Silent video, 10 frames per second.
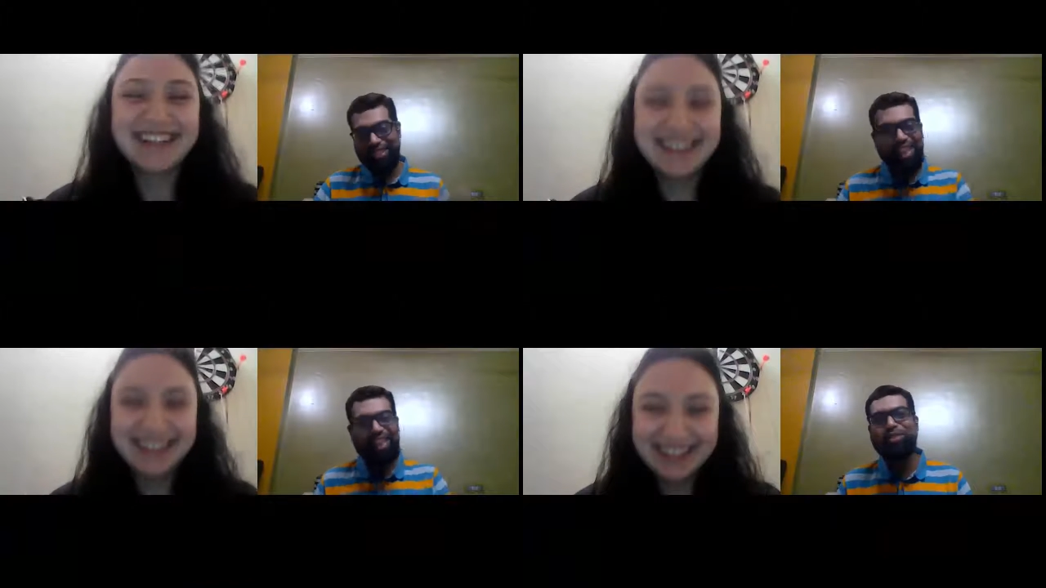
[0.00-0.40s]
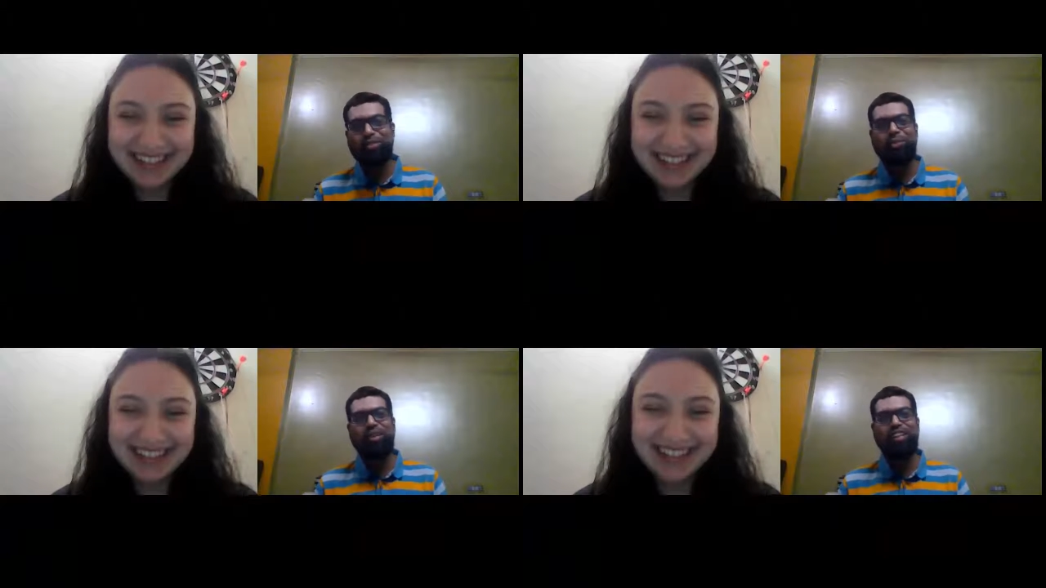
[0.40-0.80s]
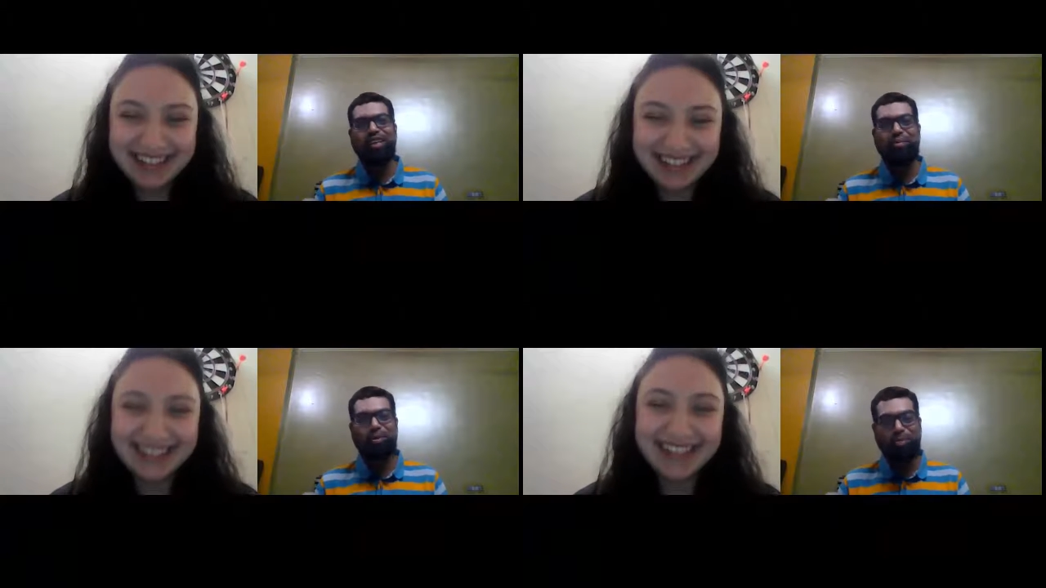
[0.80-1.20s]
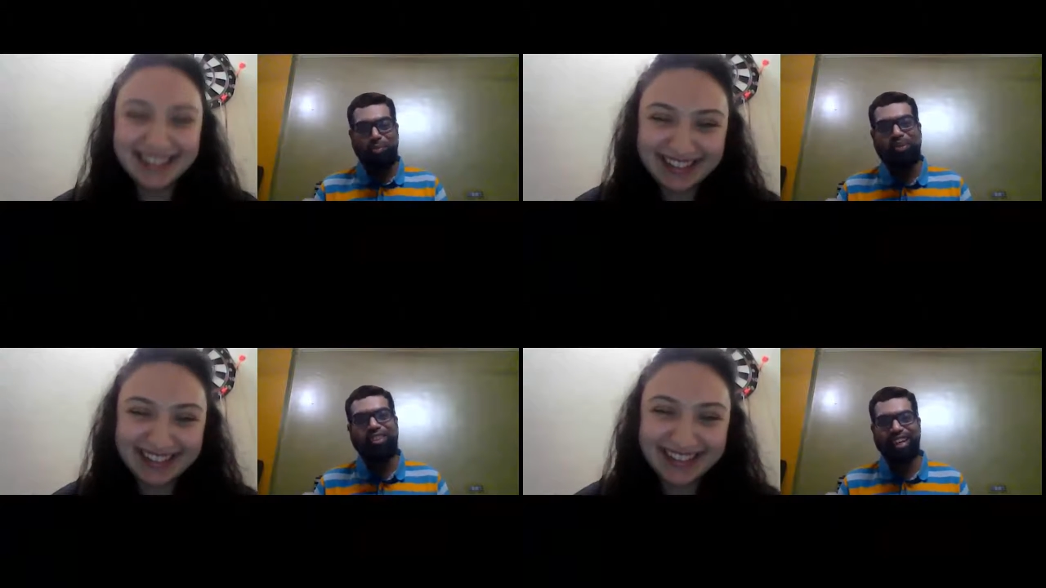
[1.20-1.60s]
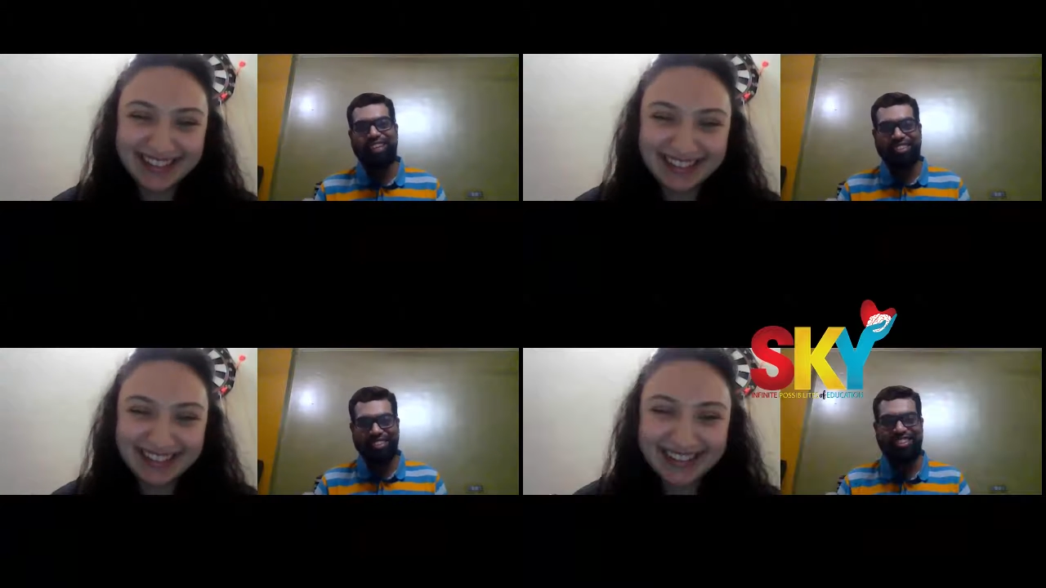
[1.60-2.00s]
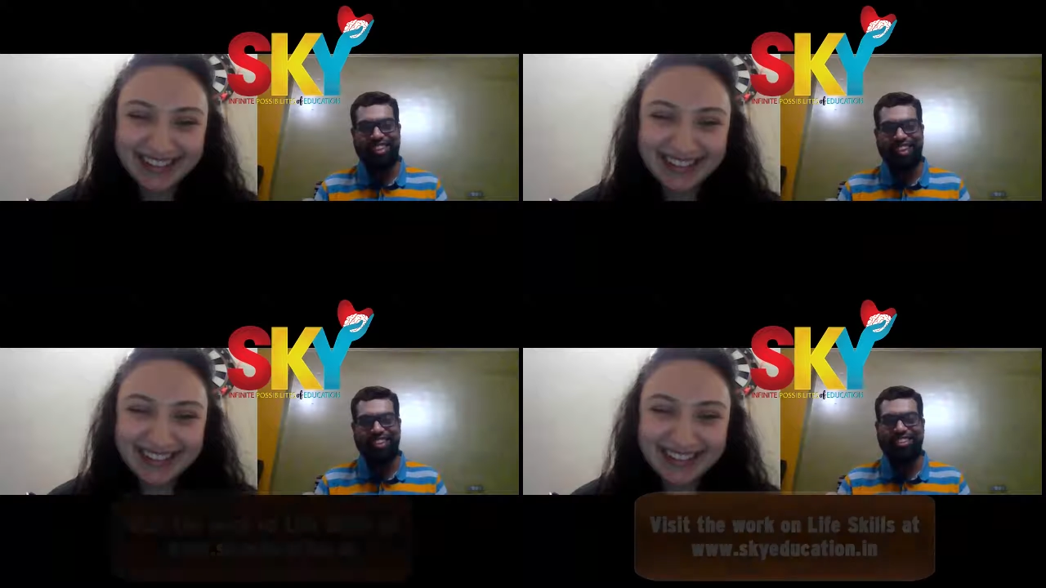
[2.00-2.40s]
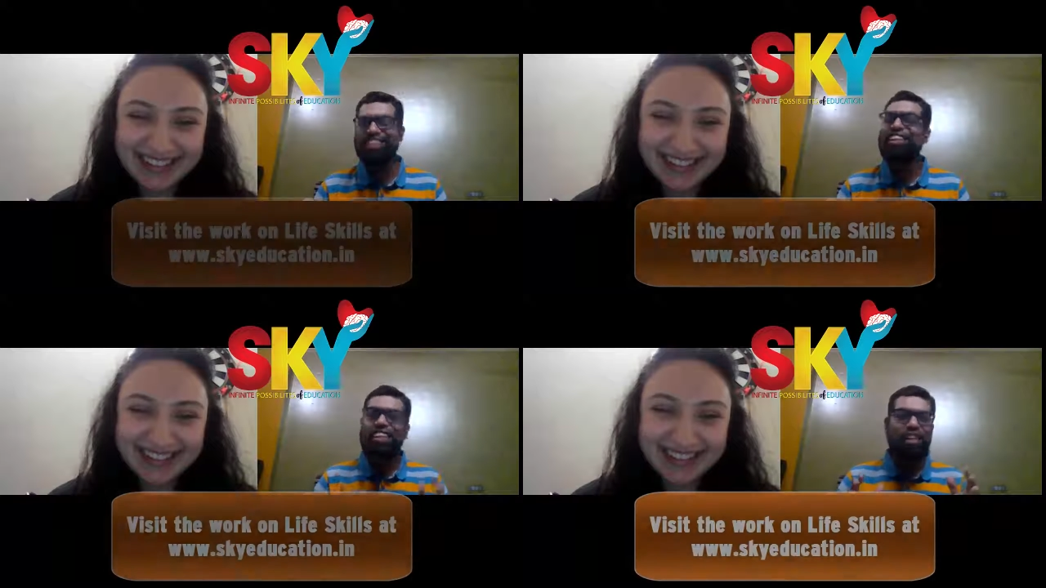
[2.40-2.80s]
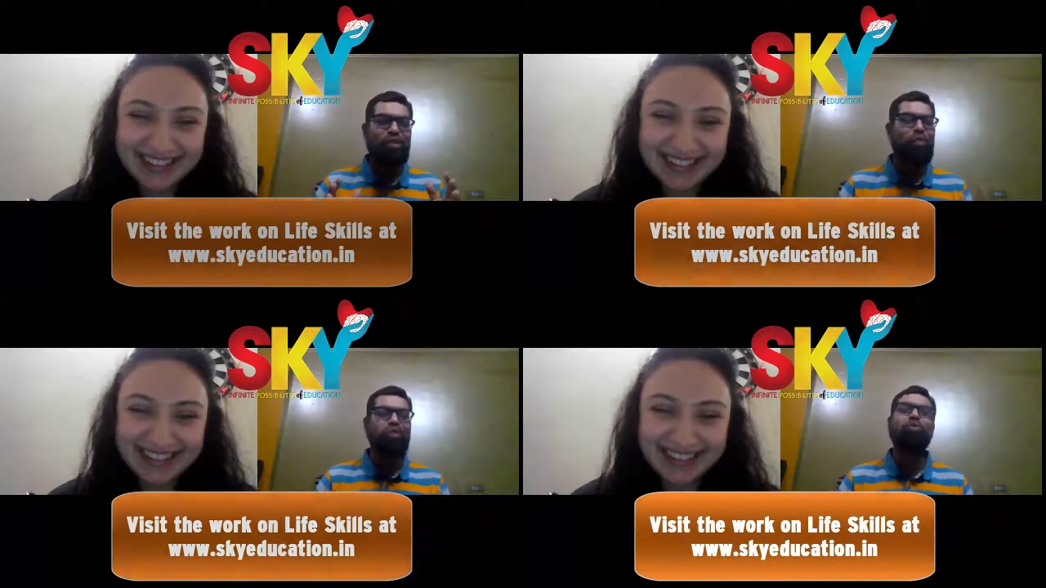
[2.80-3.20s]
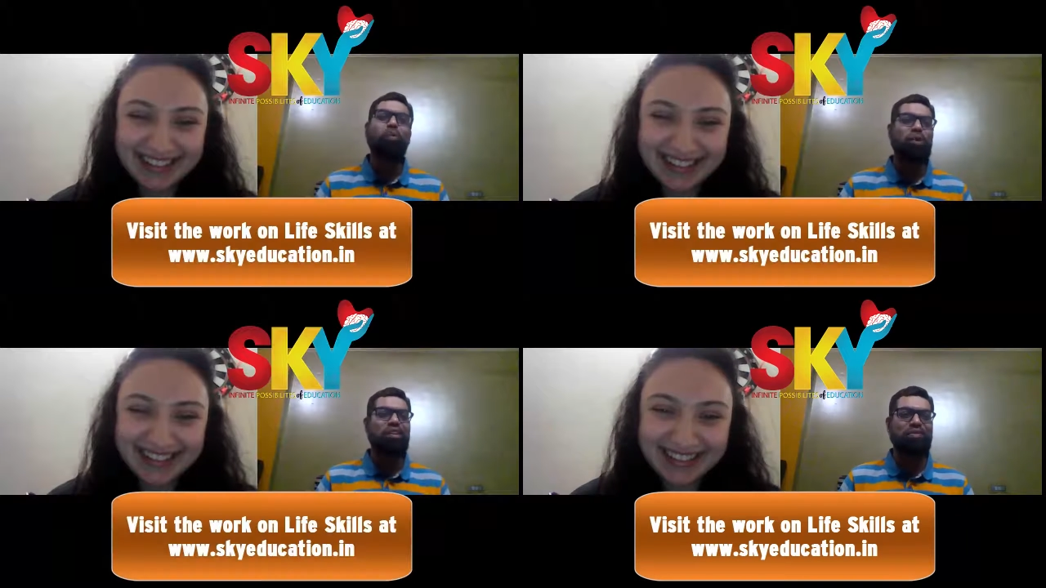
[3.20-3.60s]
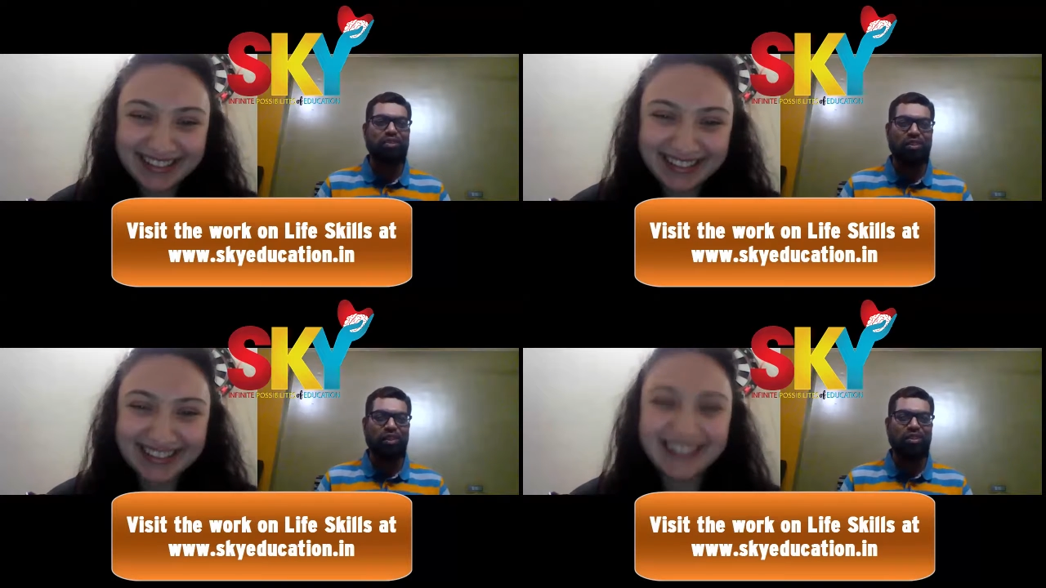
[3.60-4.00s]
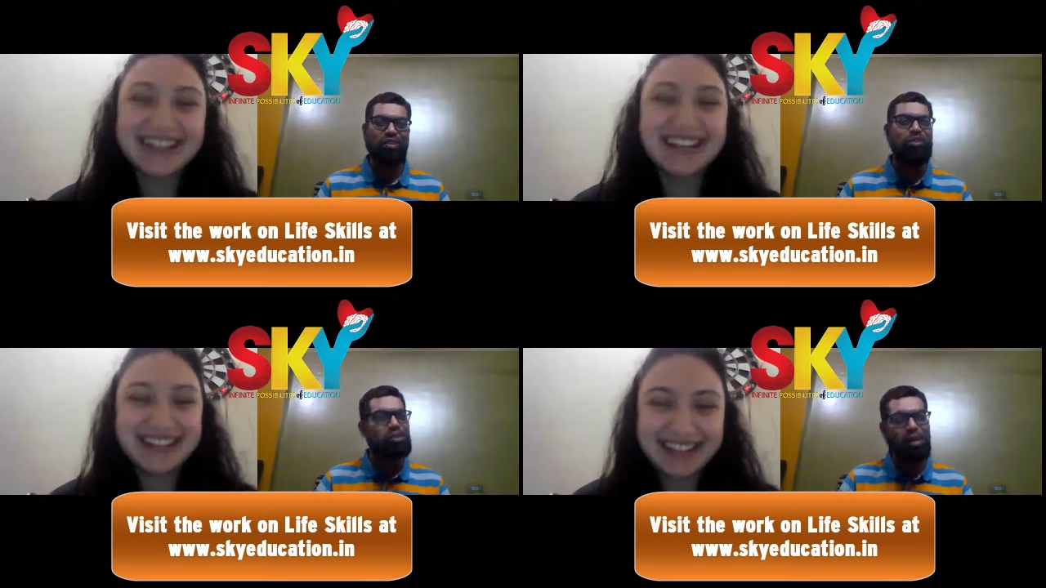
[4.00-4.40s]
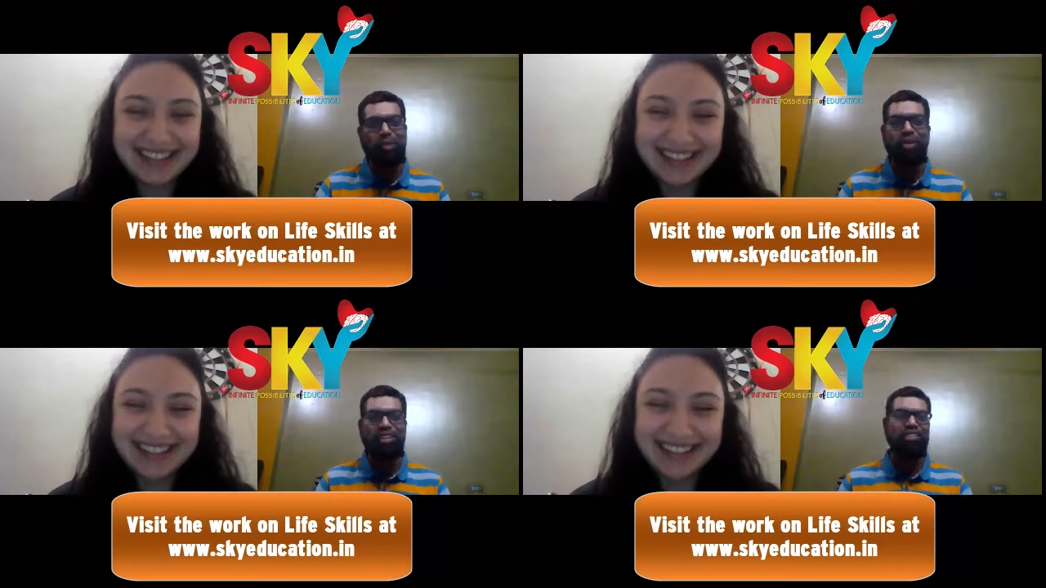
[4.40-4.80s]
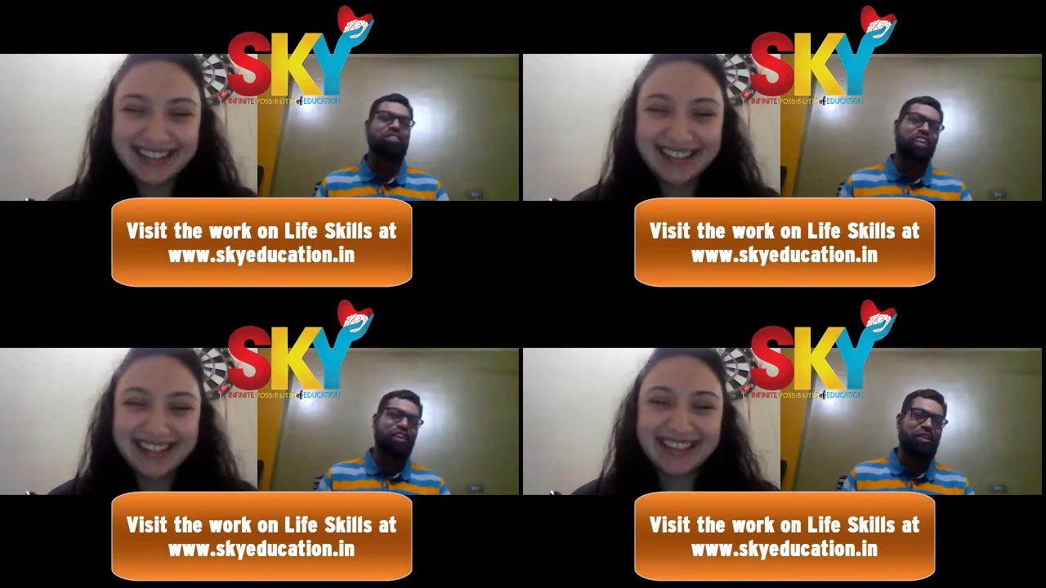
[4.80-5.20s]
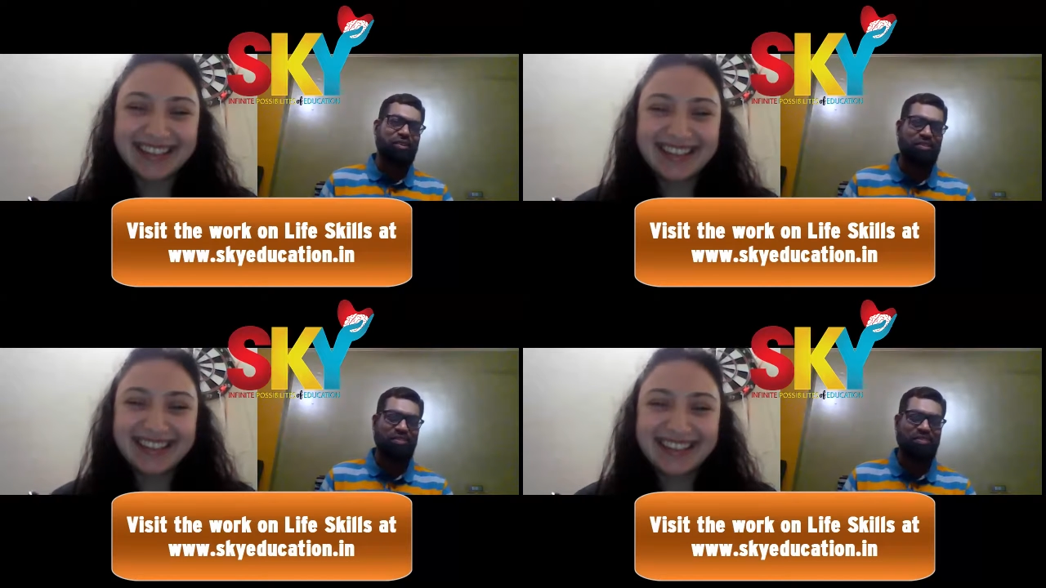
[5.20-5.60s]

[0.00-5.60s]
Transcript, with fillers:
Speaker 1: telling us so many things about both the countries and the culture. It was so wonderful talking to you. God bless you. Thank you.